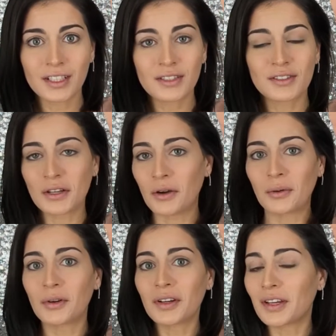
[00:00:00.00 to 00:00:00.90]

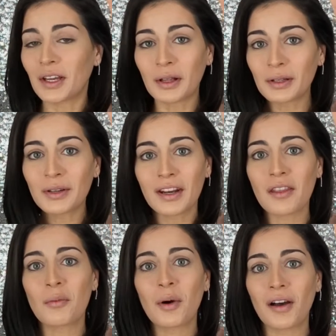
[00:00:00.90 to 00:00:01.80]
So included in
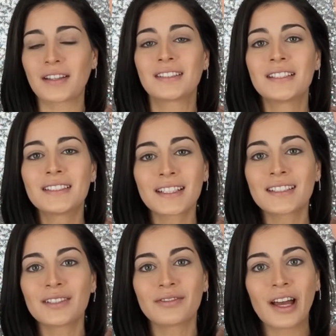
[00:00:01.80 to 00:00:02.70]
the box,
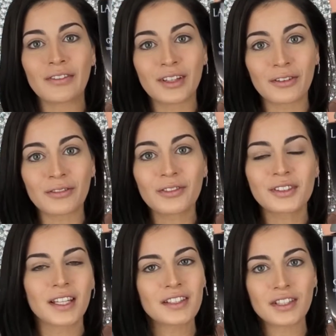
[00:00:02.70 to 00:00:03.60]
$65. You get a
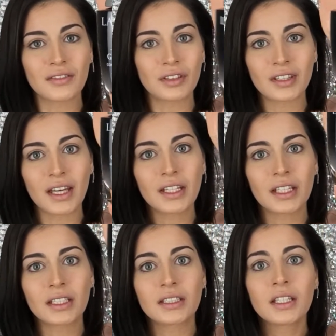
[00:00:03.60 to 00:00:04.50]
full-size Genifique. That
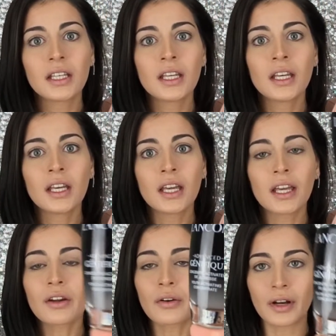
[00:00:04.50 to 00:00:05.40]
is
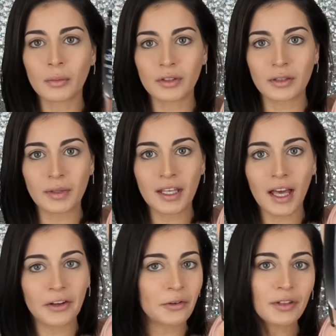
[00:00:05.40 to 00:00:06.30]
incredible to me.
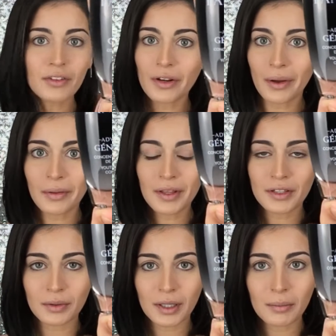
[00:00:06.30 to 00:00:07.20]
I don't even know how they
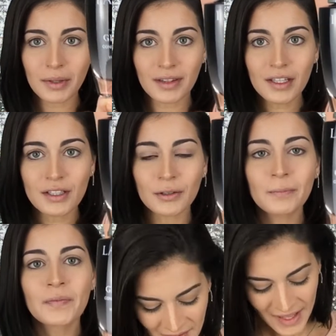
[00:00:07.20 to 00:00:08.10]
do it, but they do.
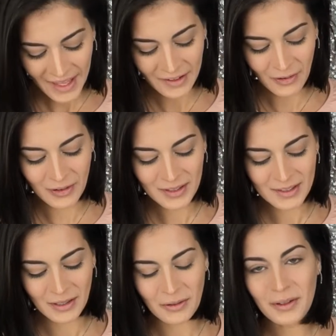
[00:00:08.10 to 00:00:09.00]
And
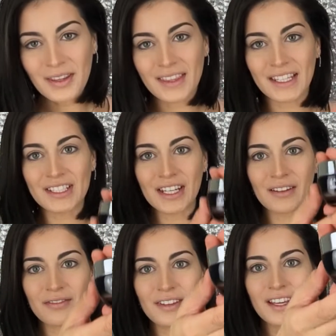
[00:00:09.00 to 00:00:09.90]
also the
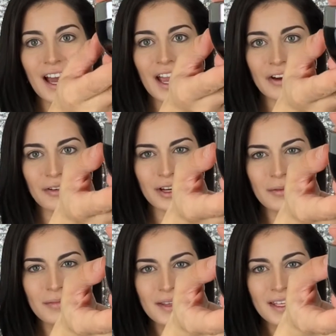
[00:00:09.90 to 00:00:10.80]
Genifique Eye
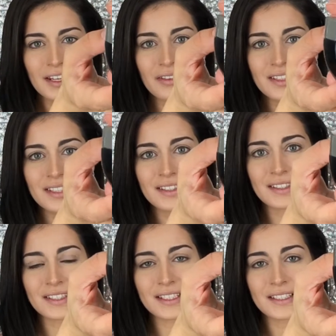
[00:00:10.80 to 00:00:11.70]
Cream. Now this is a
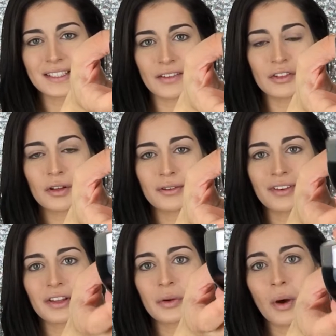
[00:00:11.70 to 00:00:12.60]
$67
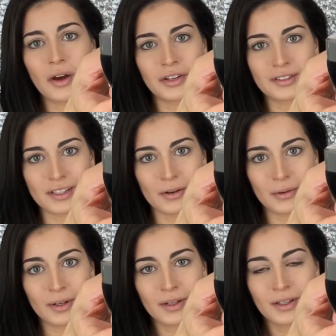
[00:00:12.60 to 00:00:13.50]
value on its own.